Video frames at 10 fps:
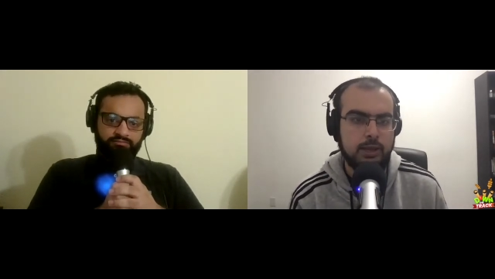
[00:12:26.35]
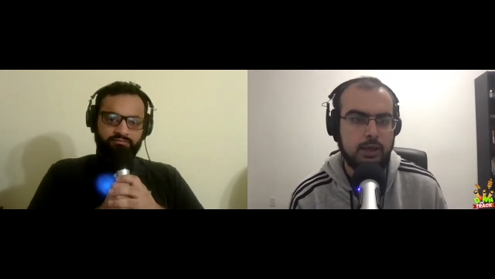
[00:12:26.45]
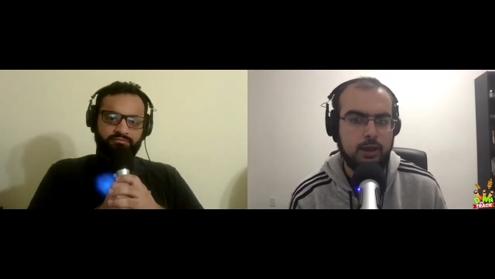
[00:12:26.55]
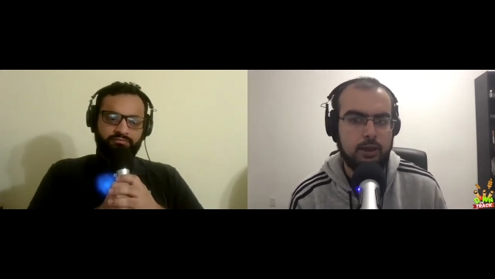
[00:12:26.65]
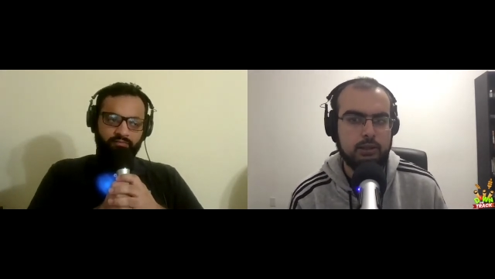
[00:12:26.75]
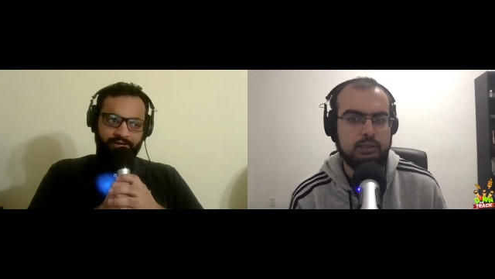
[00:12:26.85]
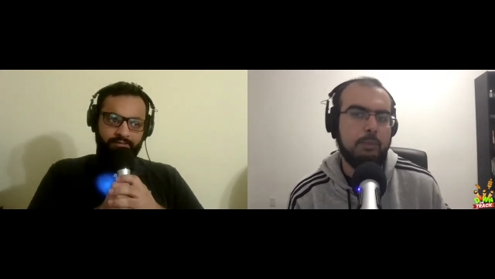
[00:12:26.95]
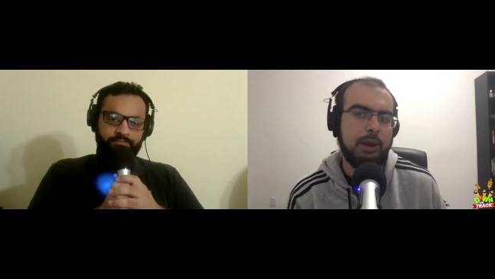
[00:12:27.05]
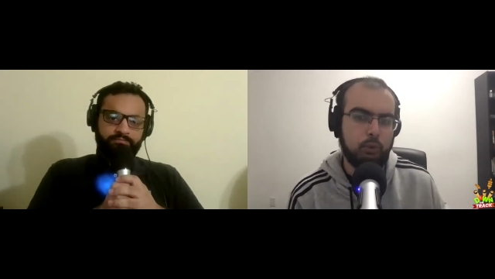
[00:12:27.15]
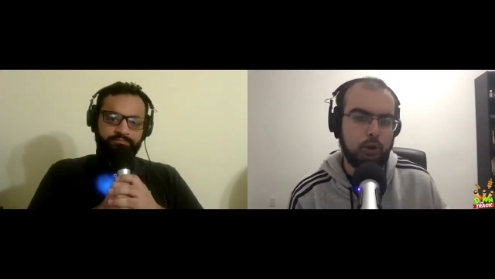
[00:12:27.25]
Speaker 1: Uh, they
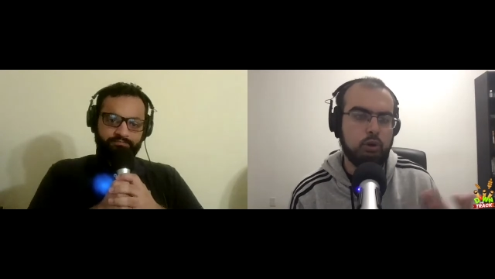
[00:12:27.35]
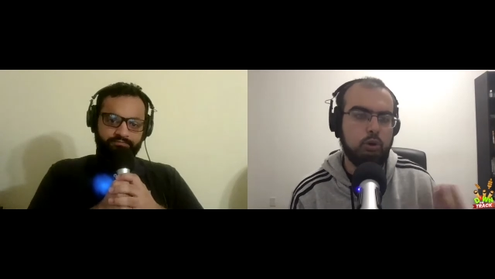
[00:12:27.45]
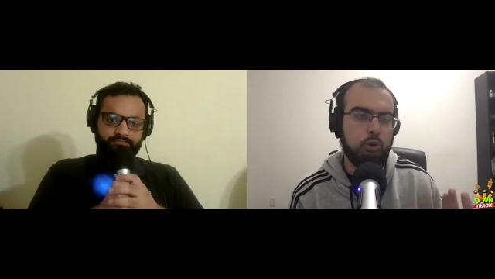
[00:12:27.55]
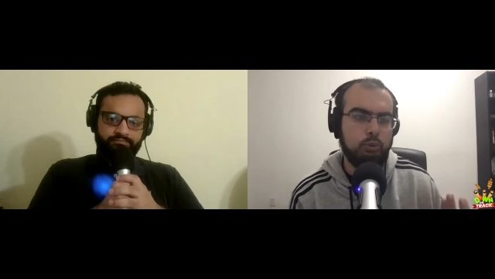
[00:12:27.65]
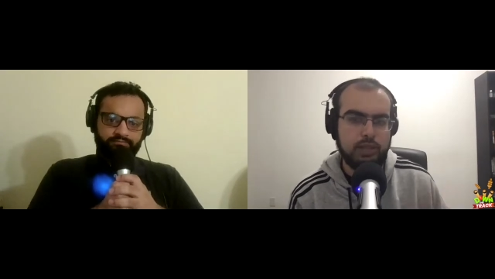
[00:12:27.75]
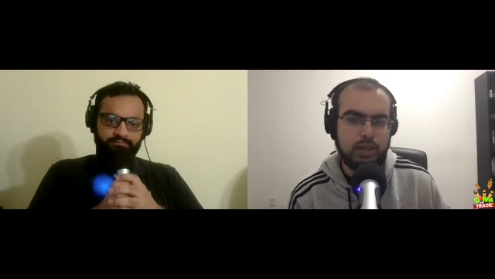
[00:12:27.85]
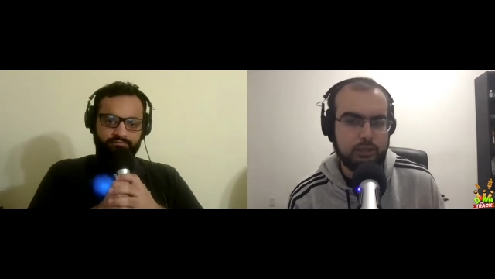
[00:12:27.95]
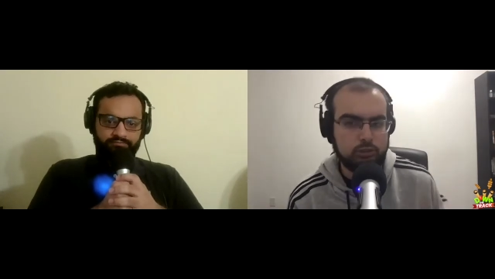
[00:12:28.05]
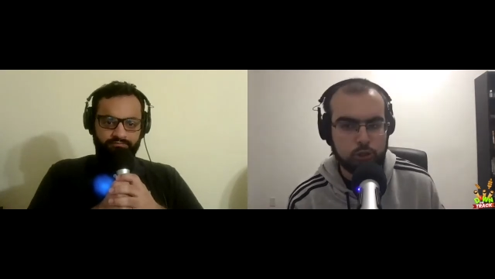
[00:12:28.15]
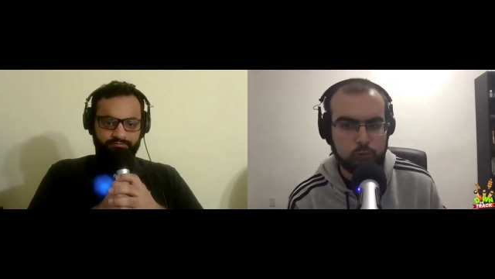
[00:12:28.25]
might want to go with an
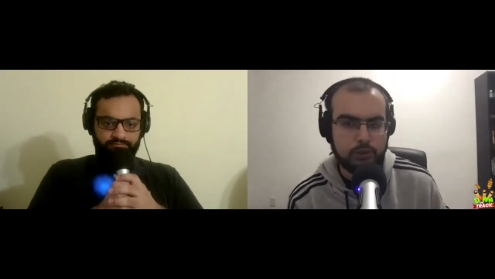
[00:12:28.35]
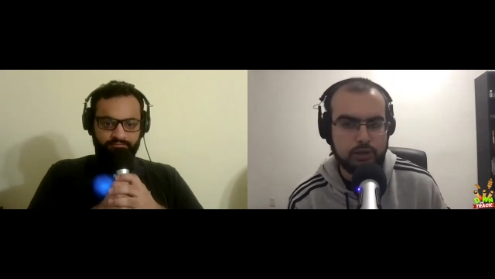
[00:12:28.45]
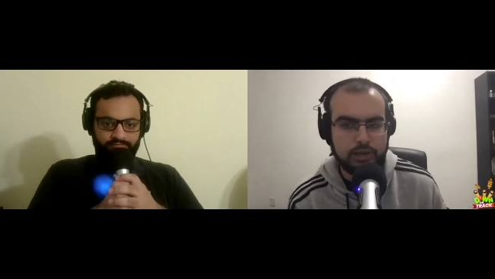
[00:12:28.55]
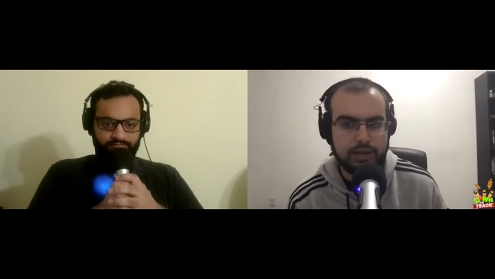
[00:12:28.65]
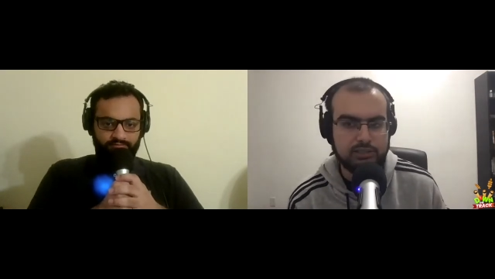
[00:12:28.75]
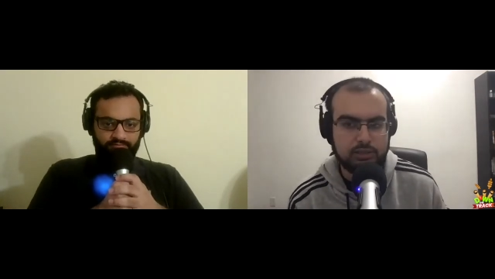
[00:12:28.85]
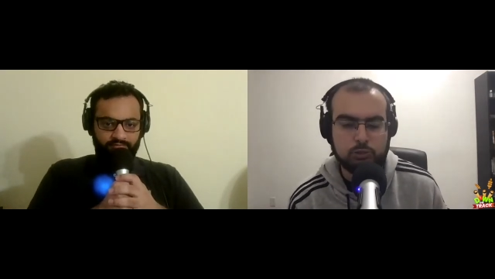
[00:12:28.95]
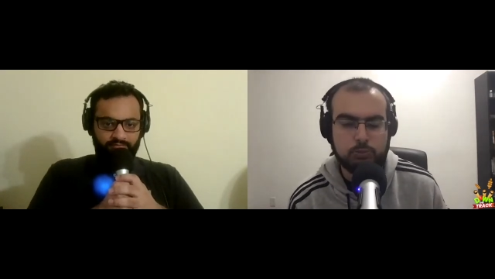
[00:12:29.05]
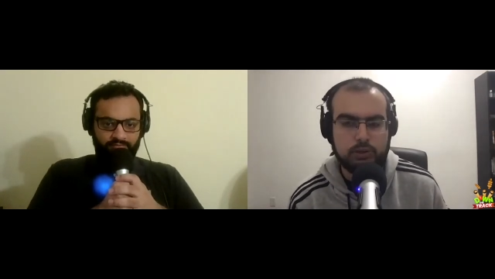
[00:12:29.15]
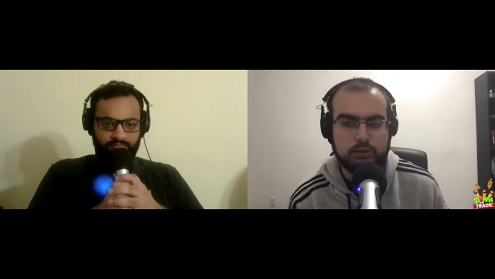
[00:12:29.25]
extra spinner in the next test,
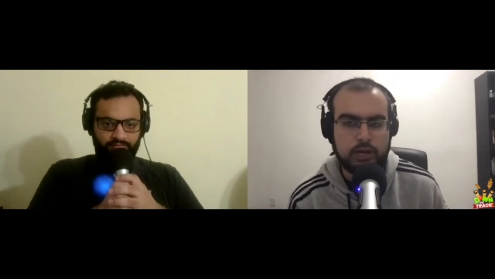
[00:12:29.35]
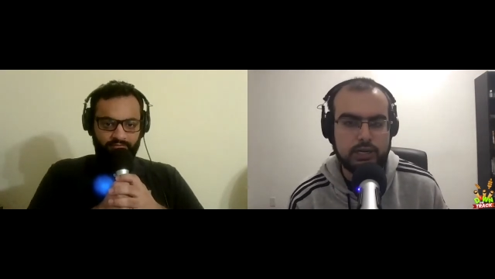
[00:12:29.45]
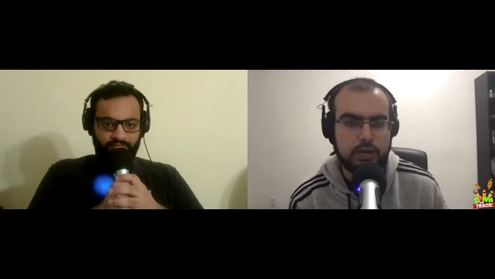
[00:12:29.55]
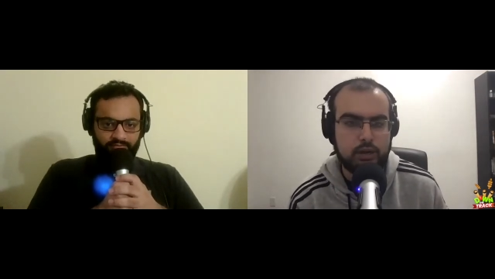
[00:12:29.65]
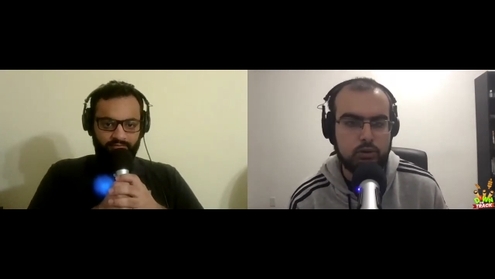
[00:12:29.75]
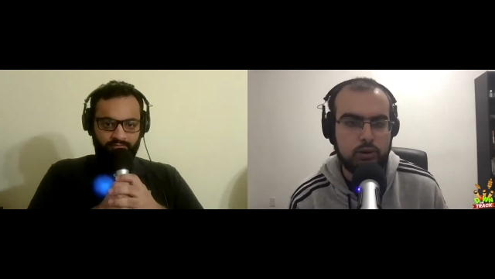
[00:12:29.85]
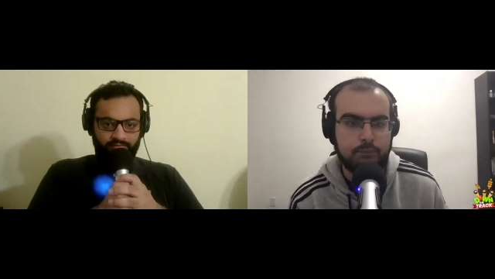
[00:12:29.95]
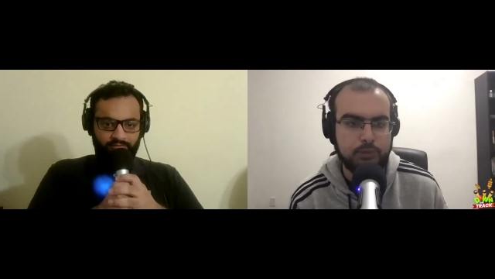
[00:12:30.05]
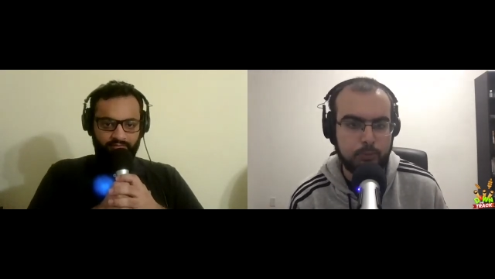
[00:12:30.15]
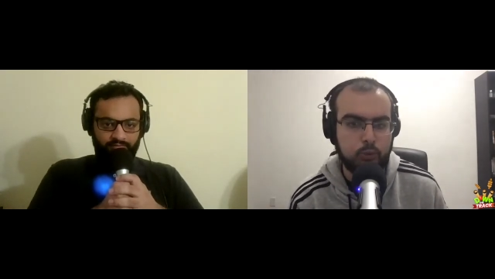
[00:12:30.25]
but right now um,
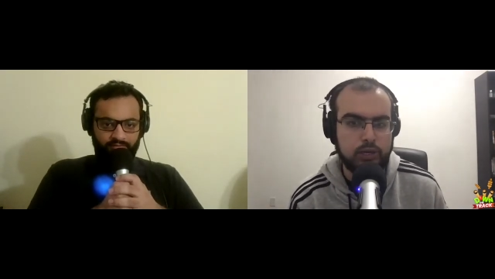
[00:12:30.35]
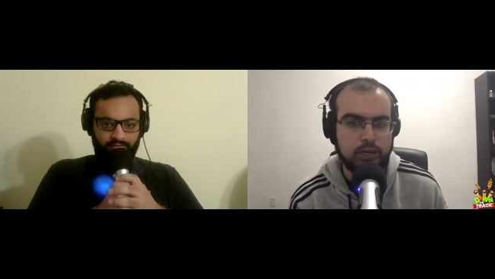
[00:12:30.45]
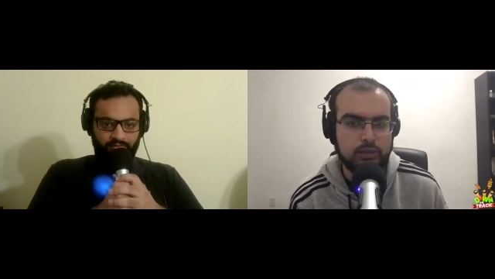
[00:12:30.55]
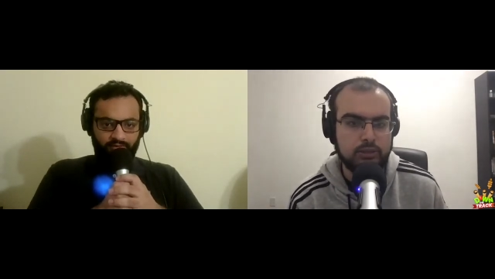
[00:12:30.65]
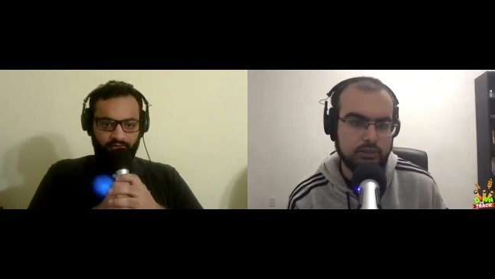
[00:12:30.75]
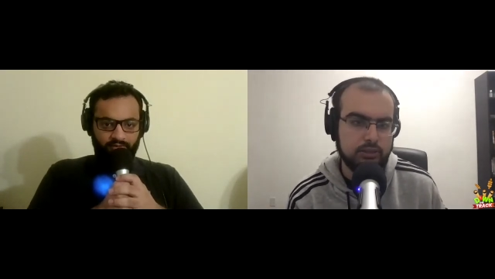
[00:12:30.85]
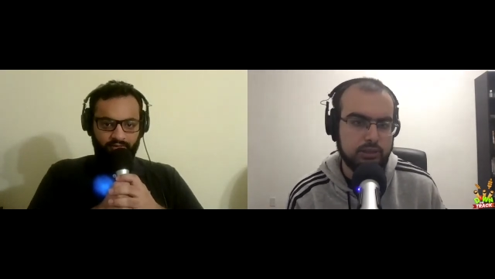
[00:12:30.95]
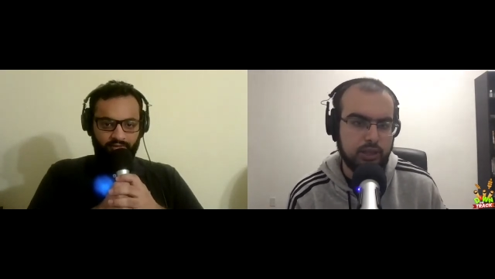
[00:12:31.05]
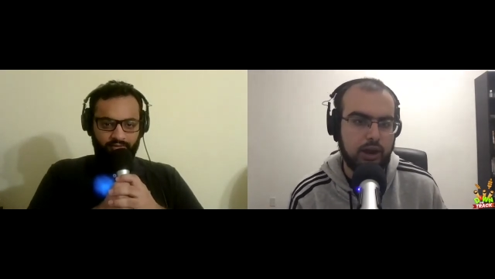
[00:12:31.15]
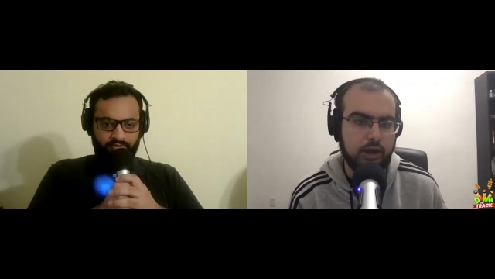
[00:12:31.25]
the bowling,
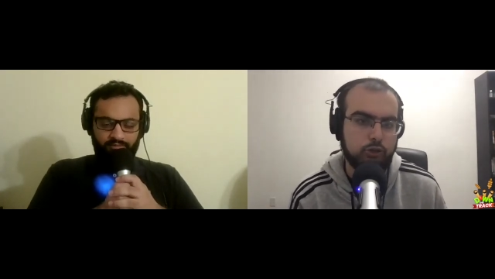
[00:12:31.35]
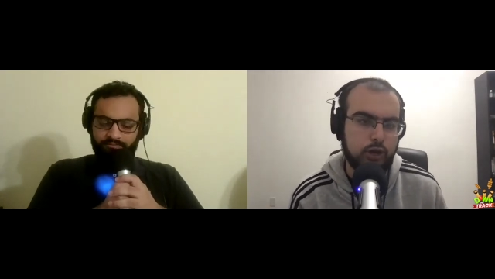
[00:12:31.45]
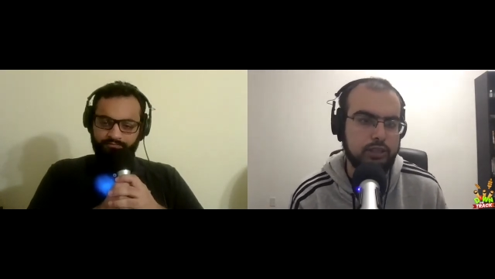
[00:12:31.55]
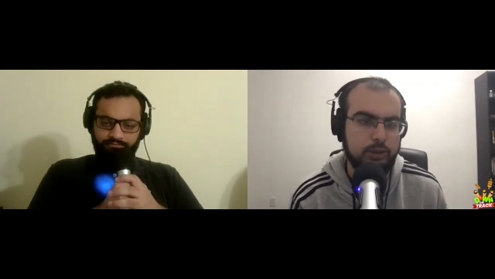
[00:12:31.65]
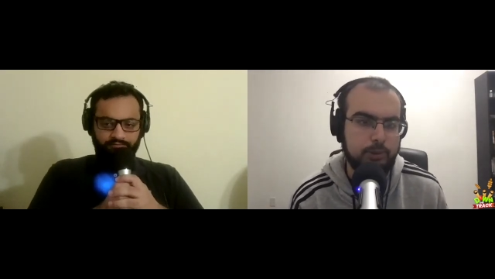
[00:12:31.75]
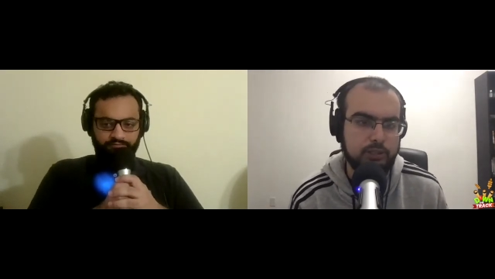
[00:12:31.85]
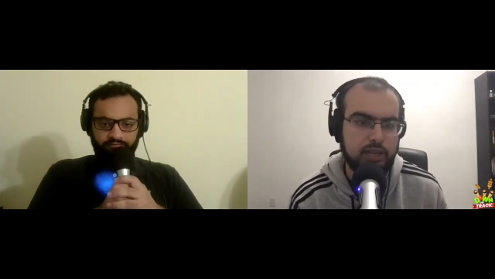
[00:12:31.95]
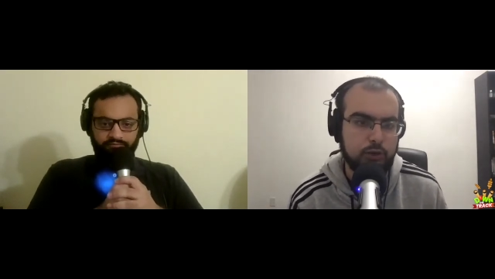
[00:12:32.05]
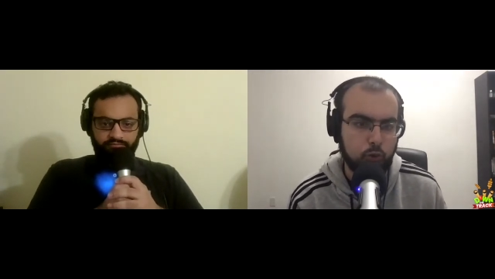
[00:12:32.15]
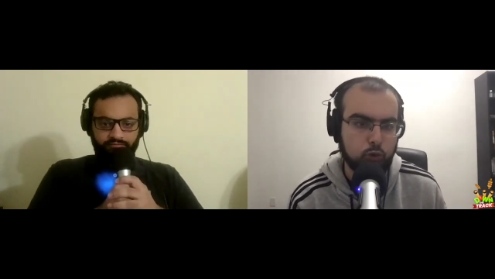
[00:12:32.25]
they are trying their best. Like Roach